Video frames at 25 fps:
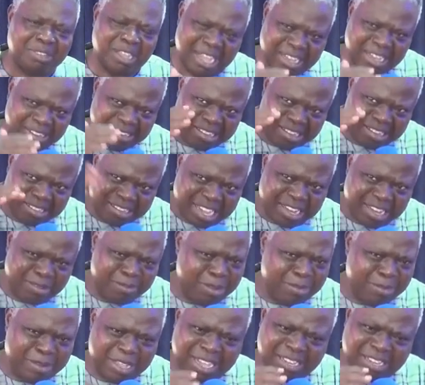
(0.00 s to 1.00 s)
At a
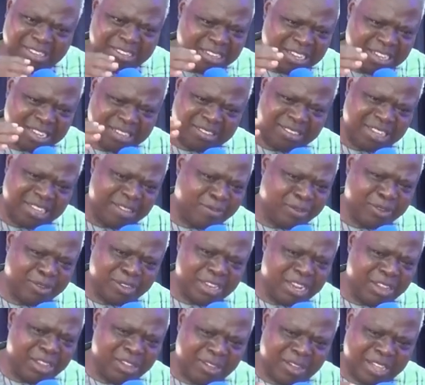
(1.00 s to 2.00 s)
certain, maybe at a
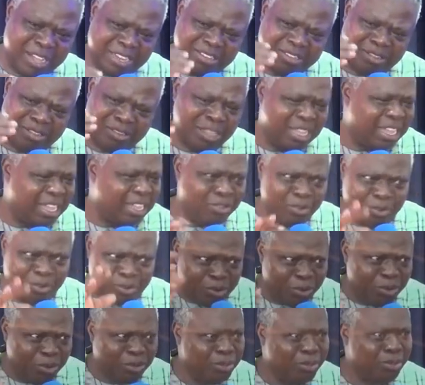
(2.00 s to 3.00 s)
seventh day or at, I
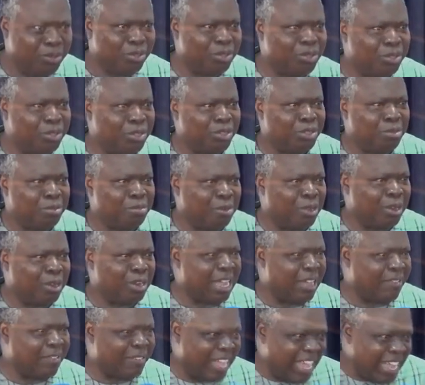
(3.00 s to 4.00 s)
don't know,
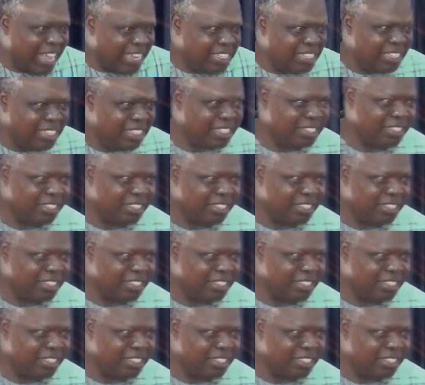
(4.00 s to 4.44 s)
but I've had.